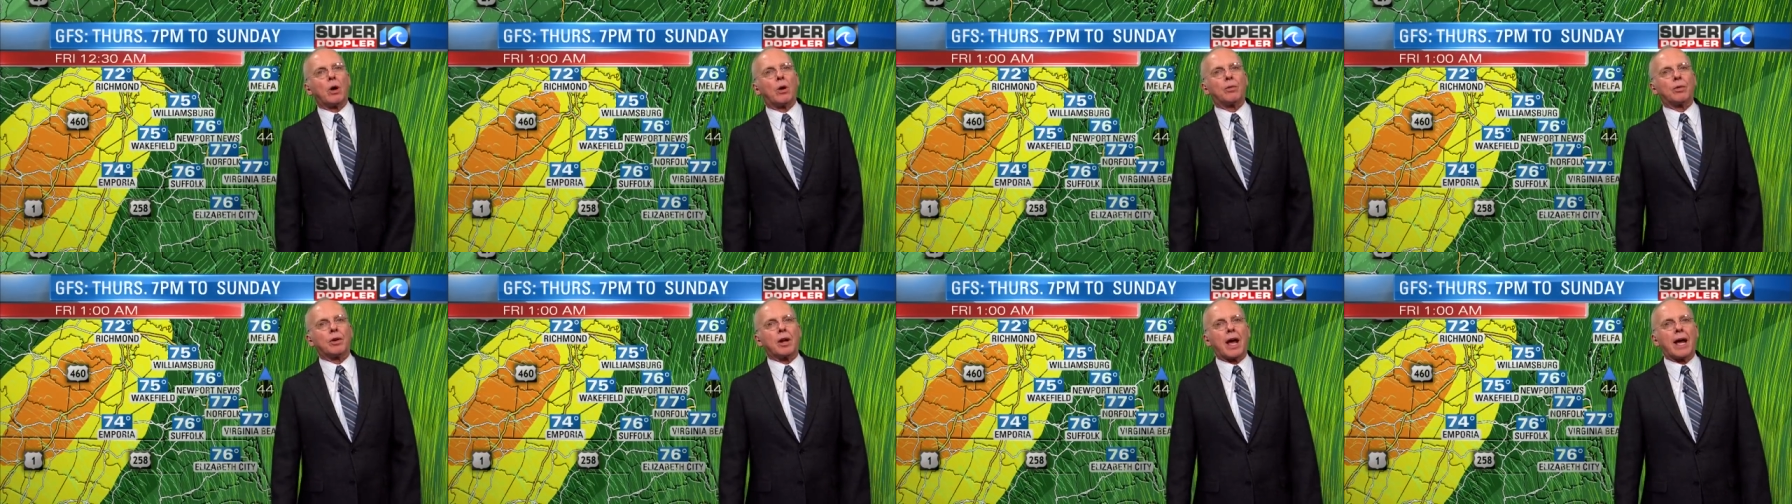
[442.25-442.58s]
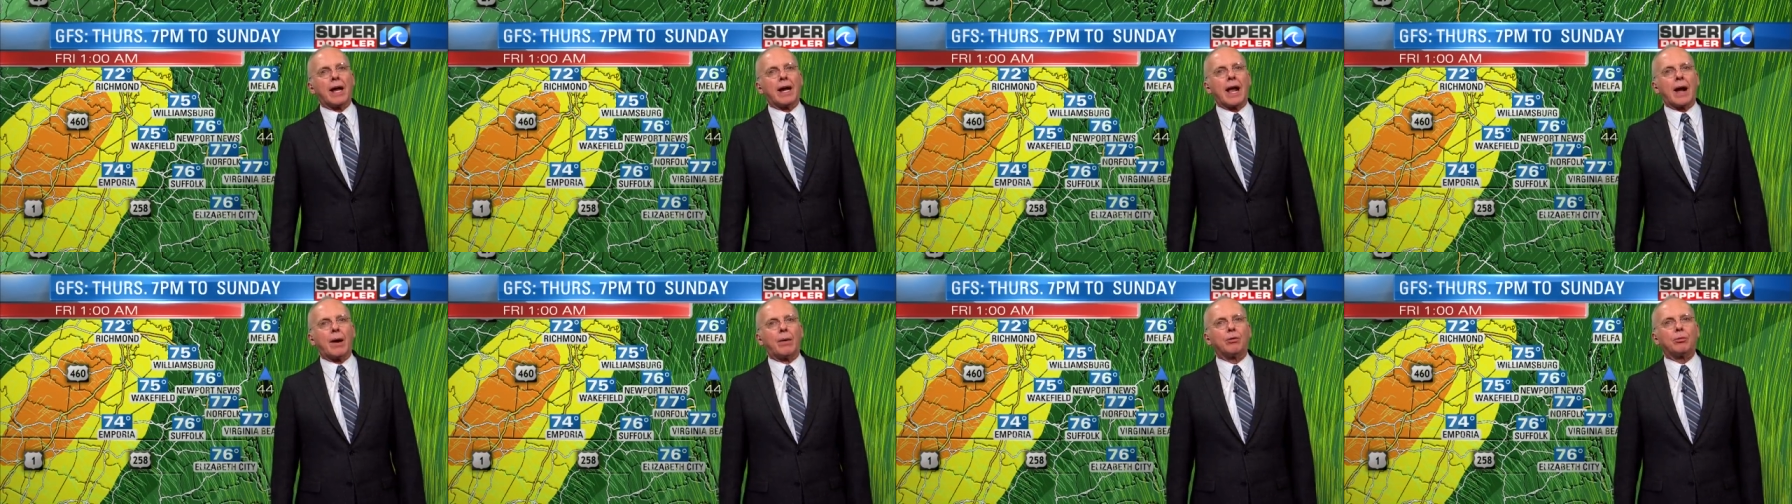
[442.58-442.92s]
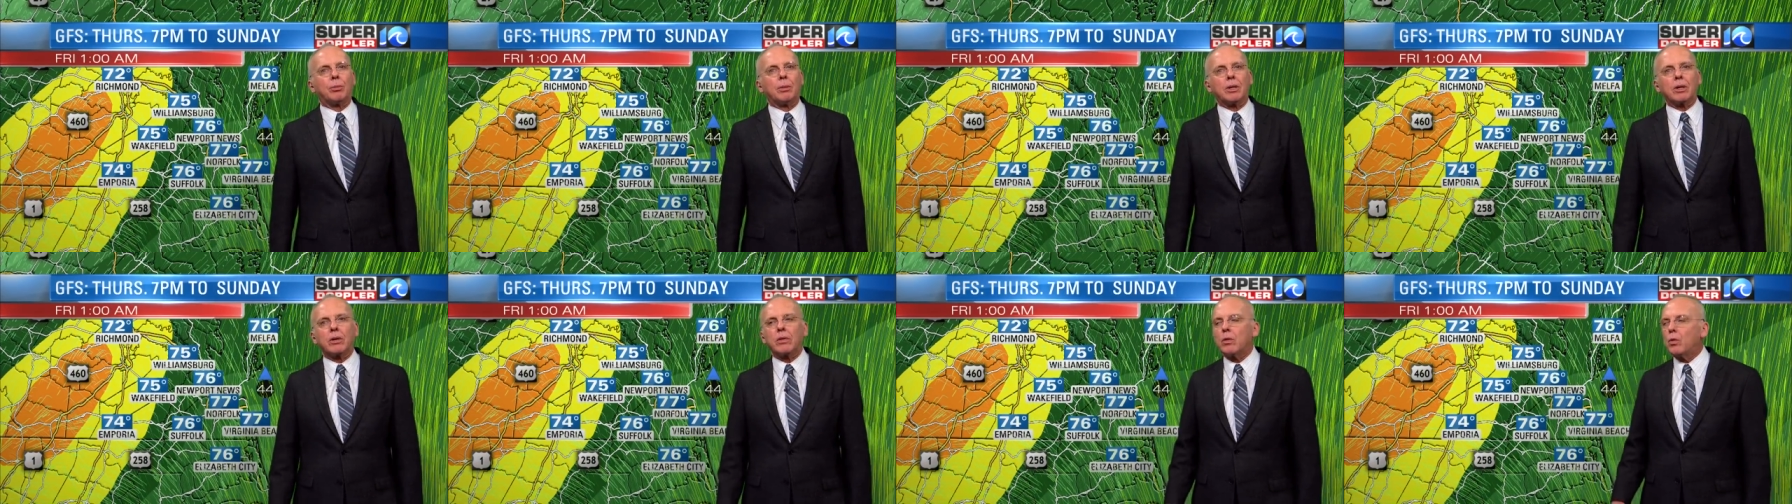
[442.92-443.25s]
overnight hours.
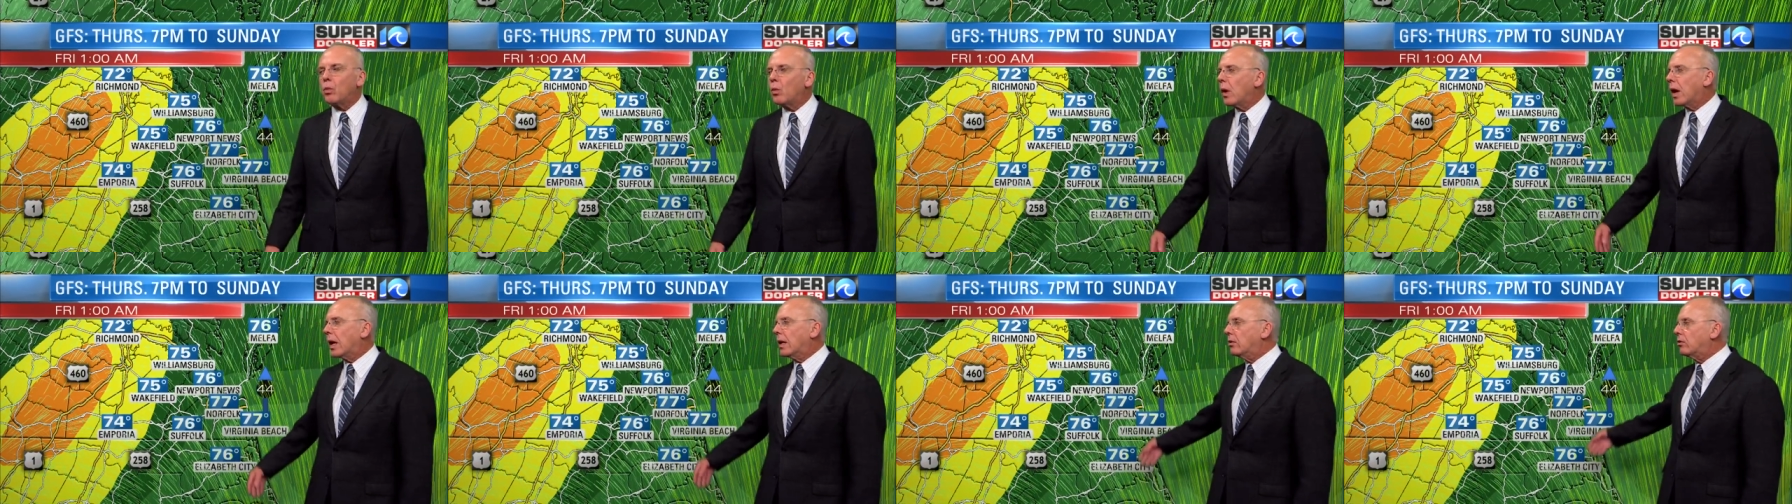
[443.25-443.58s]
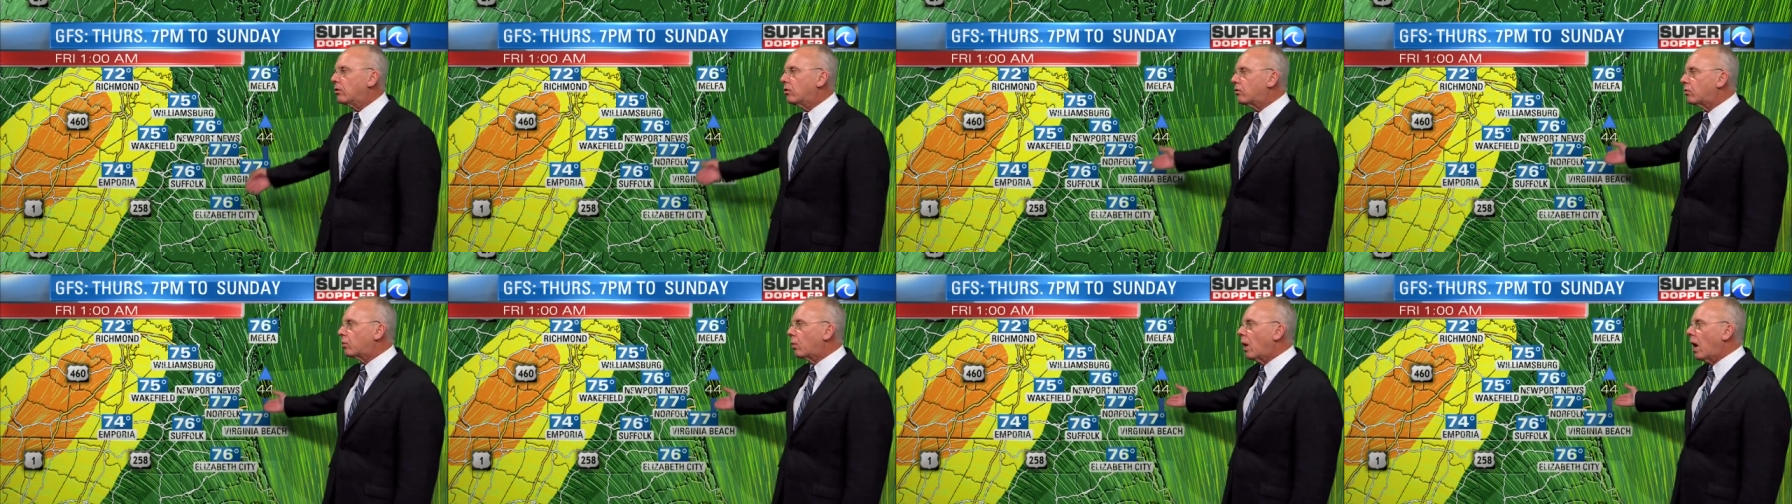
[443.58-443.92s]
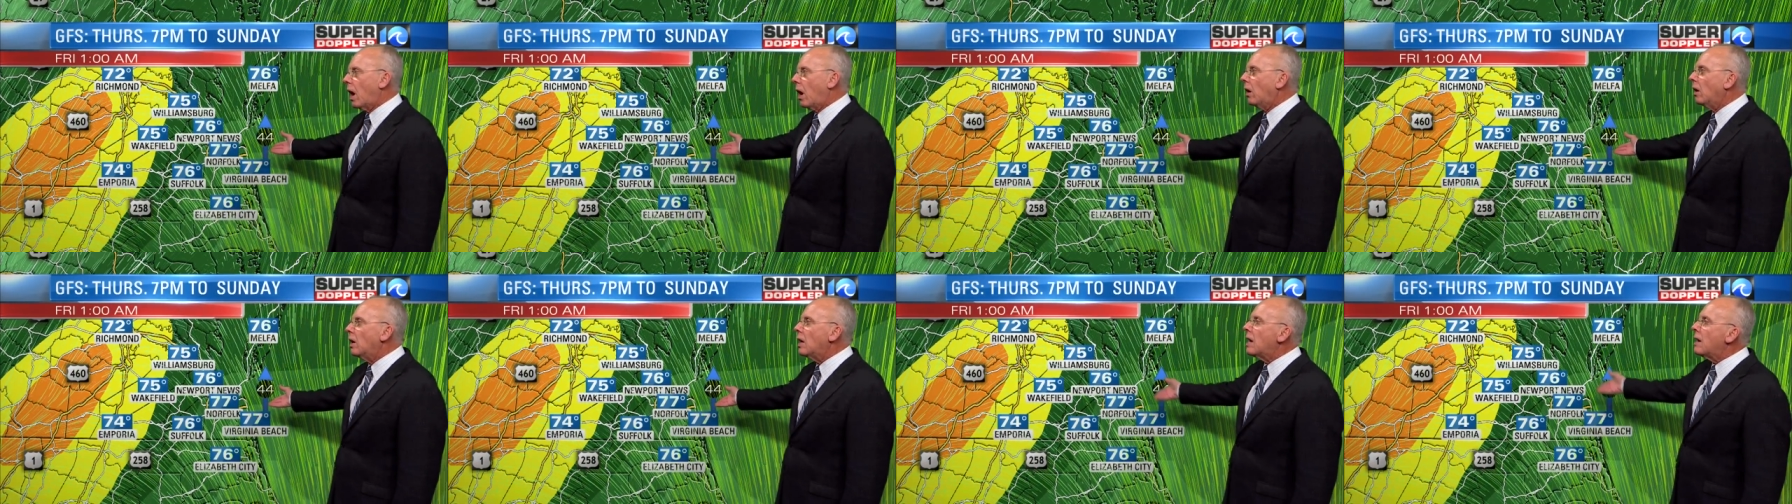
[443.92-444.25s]
But look at the winds as
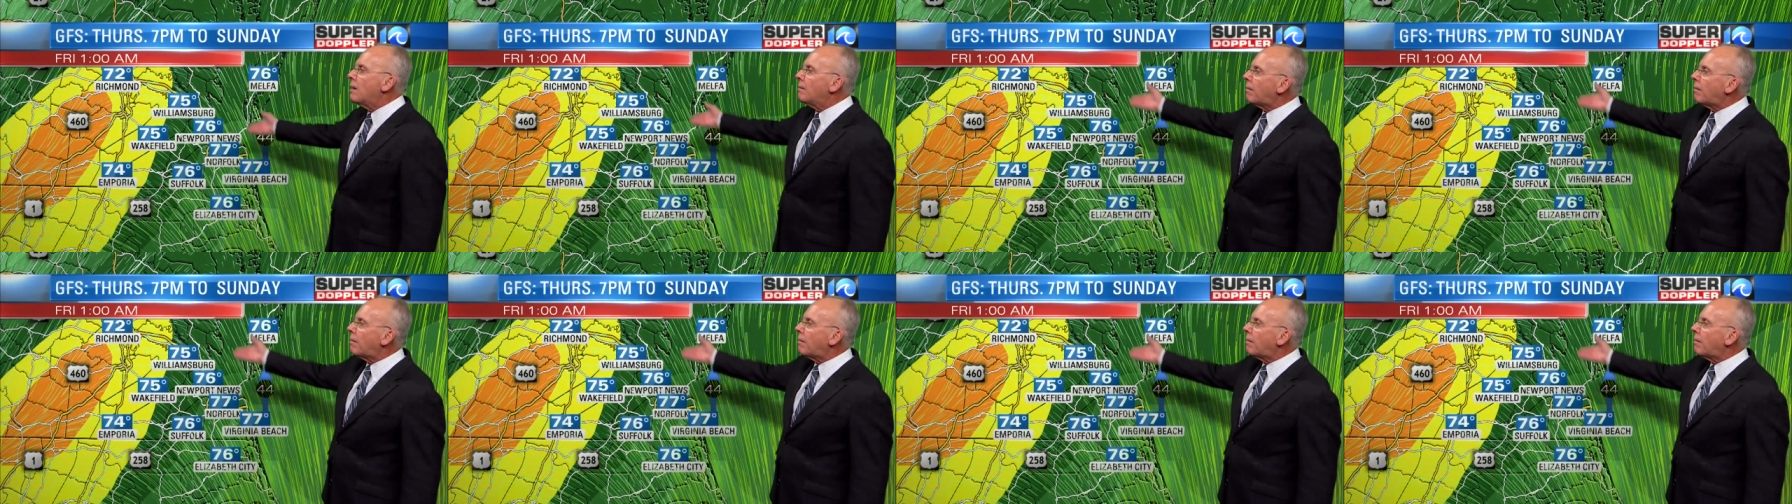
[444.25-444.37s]
well.